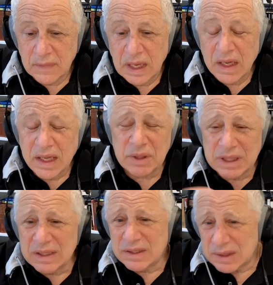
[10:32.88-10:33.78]
Yeah, well,
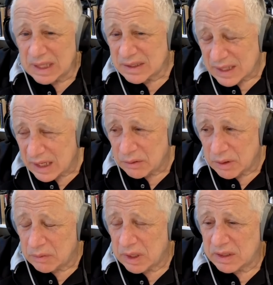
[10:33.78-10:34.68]
that's kind of what
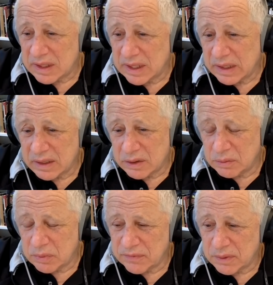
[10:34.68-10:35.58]
I wanted to get to
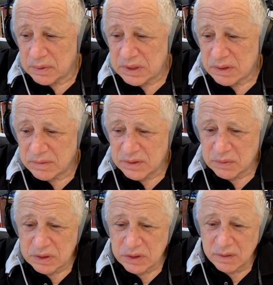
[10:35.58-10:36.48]
before we sort of
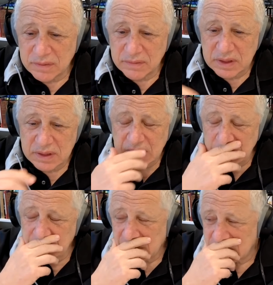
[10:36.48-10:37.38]
switch off of this
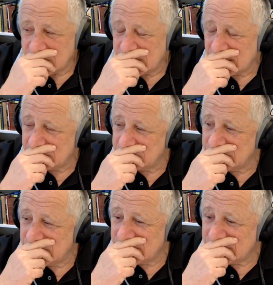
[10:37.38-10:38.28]
topic. And
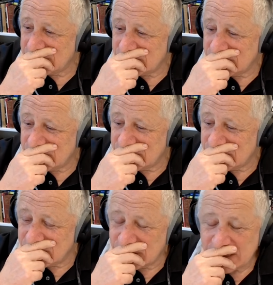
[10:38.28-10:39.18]

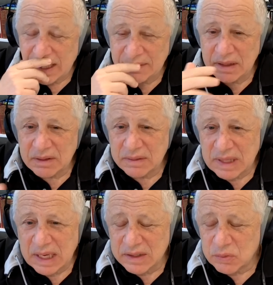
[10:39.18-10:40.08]

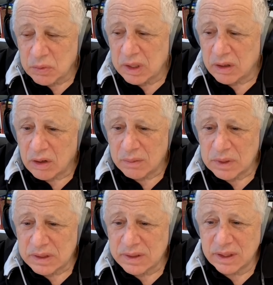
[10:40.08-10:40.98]
that is, what harm
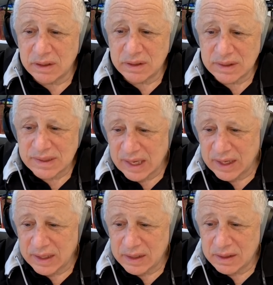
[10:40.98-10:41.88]
is there in saying,